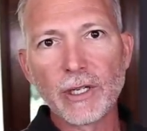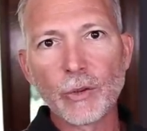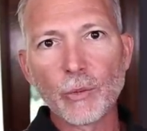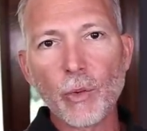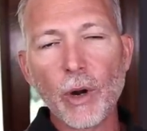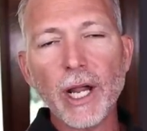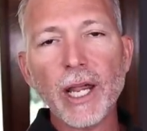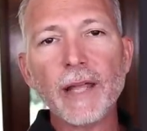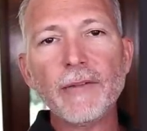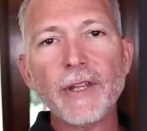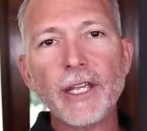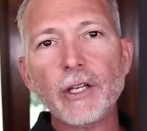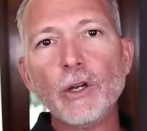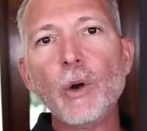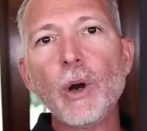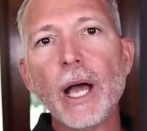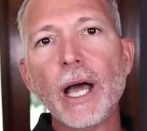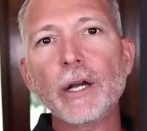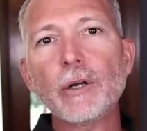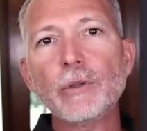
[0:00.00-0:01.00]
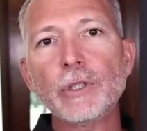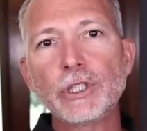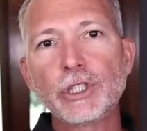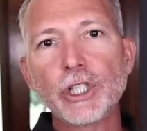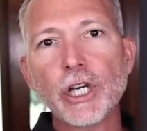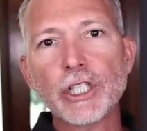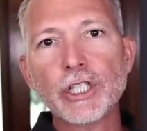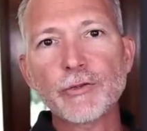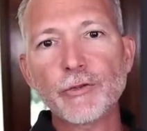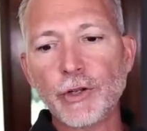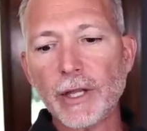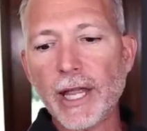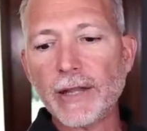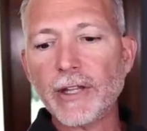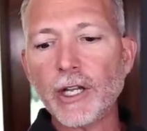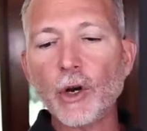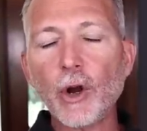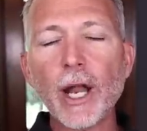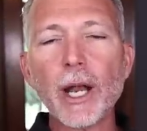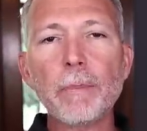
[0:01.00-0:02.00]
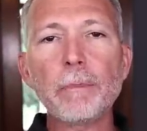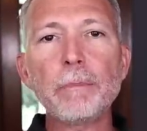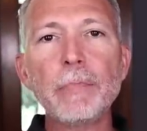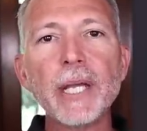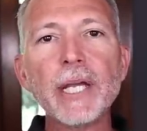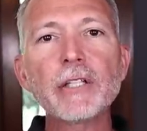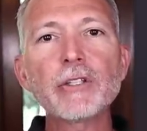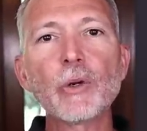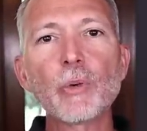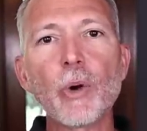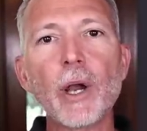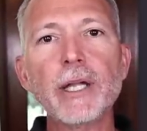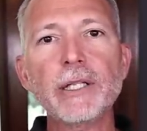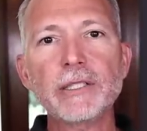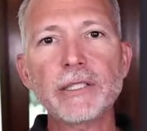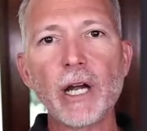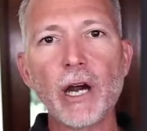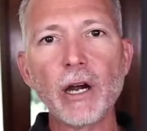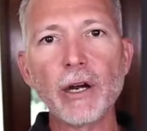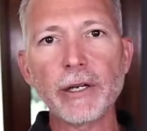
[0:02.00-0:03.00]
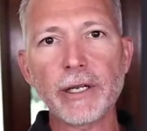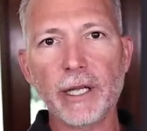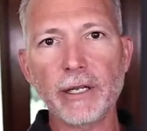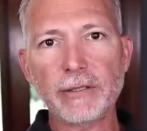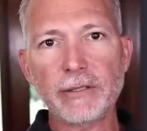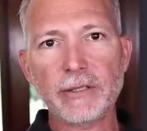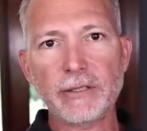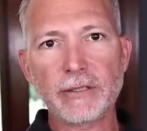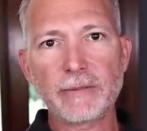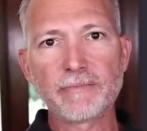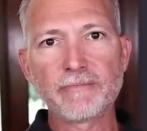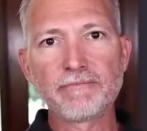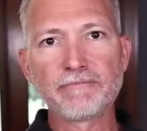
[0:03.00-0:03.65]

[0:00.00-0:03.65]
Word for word: right? And they know how to adjust for that. They know how to pick the right targets.